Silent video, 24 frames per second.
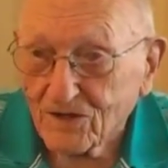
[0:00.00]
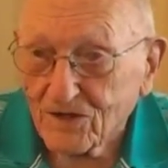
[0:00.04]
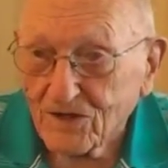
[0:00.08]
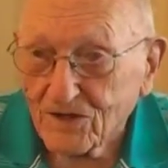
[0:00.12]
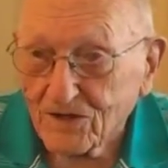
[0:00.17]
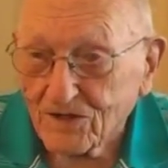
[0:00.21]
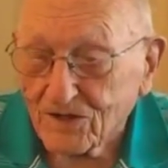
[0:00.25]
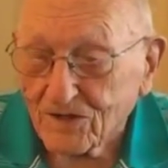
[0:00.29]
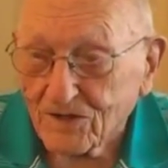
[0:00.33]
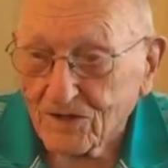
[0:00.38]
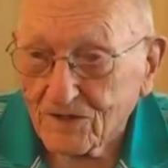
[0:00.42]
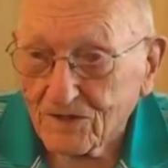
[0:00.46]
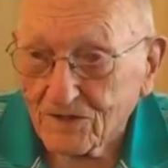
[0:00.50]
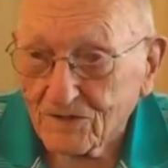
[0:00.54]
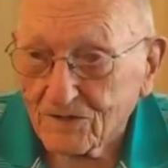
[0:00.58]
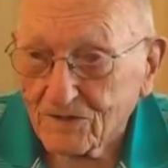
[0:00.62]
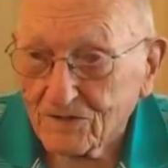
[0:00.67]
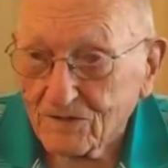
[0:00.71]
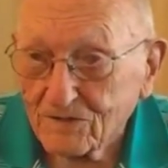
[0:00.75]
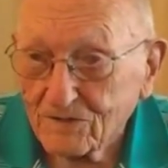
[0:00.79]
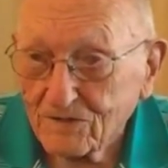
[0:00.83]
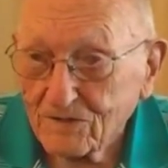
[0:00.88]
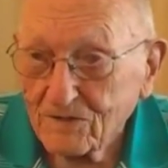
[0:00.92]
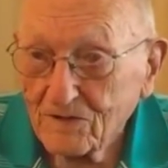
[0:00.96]
I had on
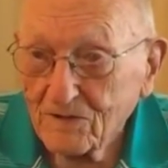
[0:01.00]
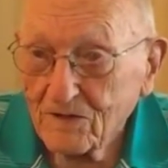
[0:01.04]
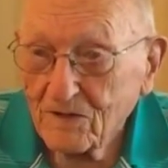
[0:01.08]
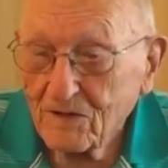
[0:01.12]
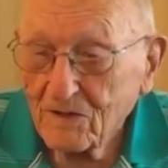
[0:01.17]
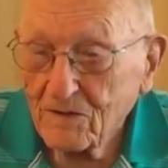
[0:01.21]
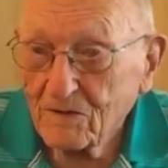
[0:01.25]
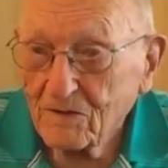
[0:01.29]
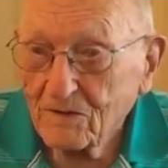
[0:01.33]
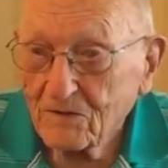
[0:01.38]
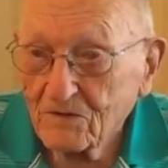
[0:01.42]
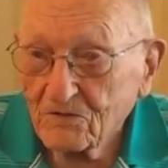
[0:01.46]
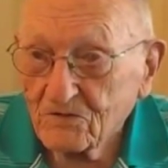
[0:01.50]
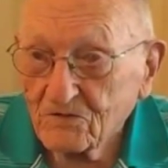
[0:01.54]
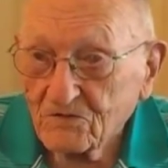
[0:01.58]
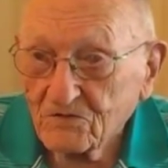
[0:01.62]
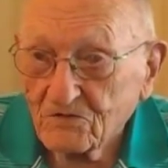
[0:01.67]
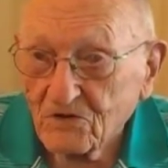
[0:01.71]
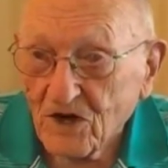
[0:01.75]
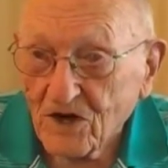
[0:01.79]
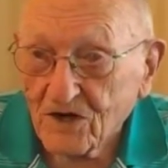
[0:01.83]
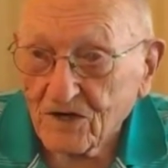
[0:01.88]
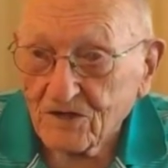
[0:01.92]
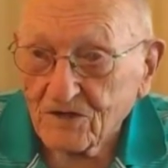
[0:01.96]
a
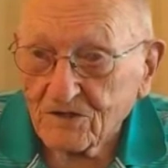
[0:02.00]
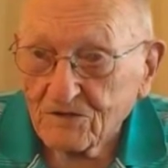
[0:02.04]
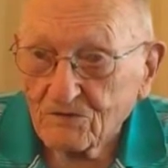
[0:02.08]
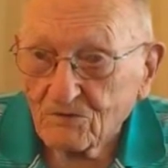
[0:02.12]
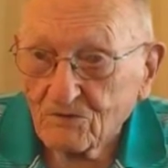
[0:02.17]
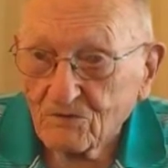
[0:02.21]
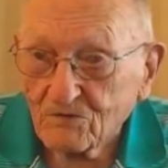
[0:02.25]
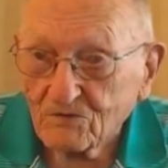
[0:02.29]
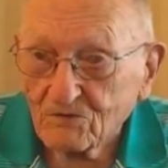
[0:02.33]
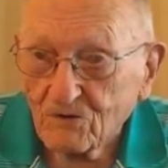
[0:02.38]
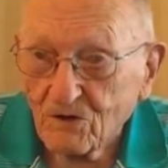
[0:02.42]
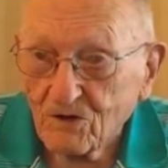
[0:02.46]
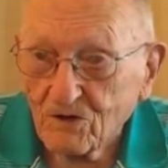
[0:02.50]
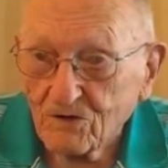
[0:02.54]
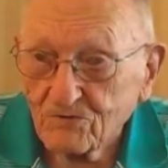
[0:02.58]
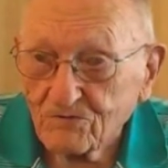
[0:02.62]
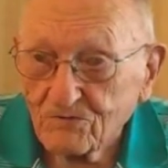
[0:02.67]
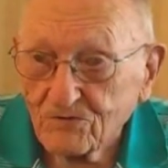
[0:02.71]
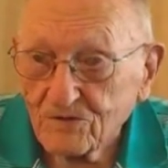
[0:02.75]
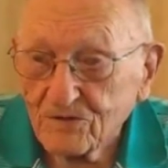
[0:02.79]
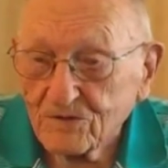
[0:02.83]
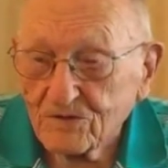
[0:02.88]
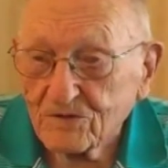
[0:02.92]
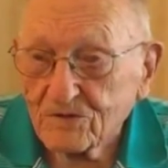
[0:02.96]
jacket that was all
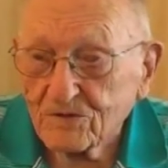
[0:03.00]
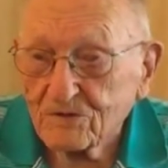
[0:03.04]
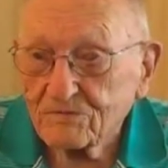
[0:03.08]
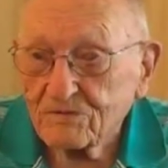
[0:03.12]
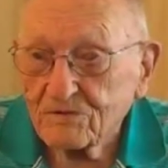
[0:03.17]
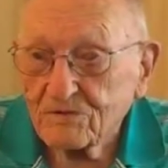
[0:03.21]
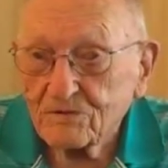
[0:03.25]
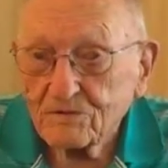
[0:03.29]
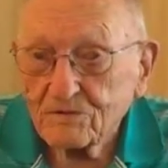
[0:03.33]
full of